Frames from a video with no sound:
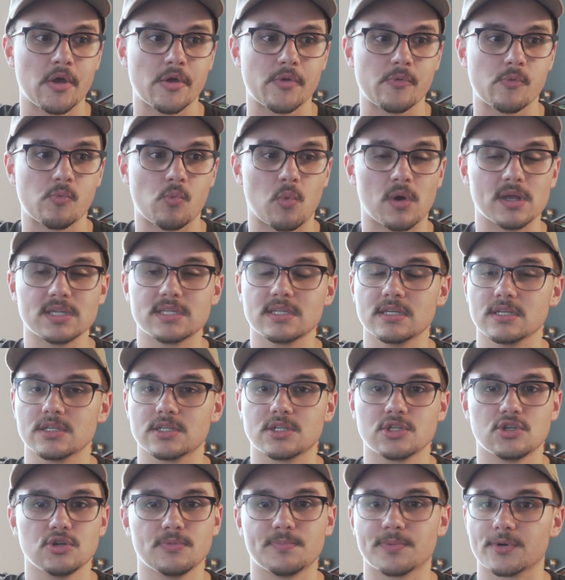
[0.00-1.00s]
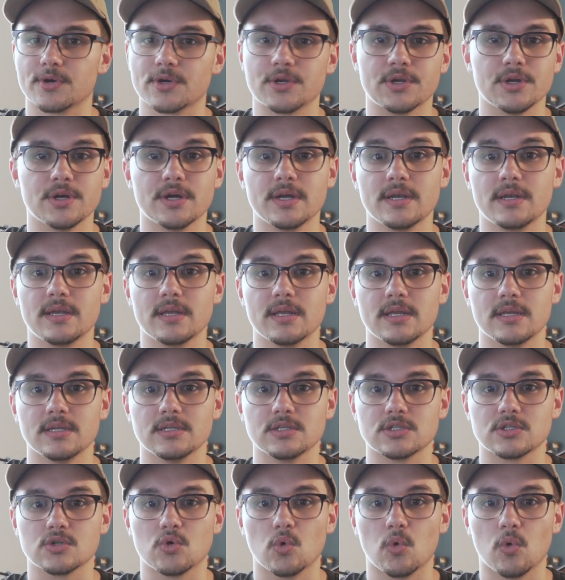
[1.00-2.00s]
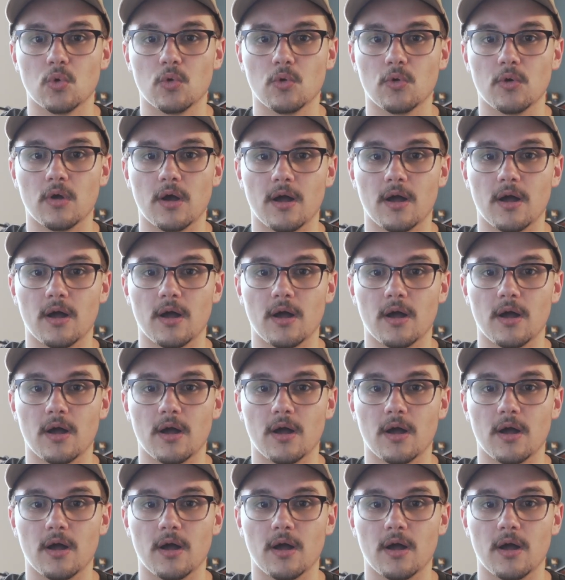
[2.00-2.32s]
wasn't super good in school,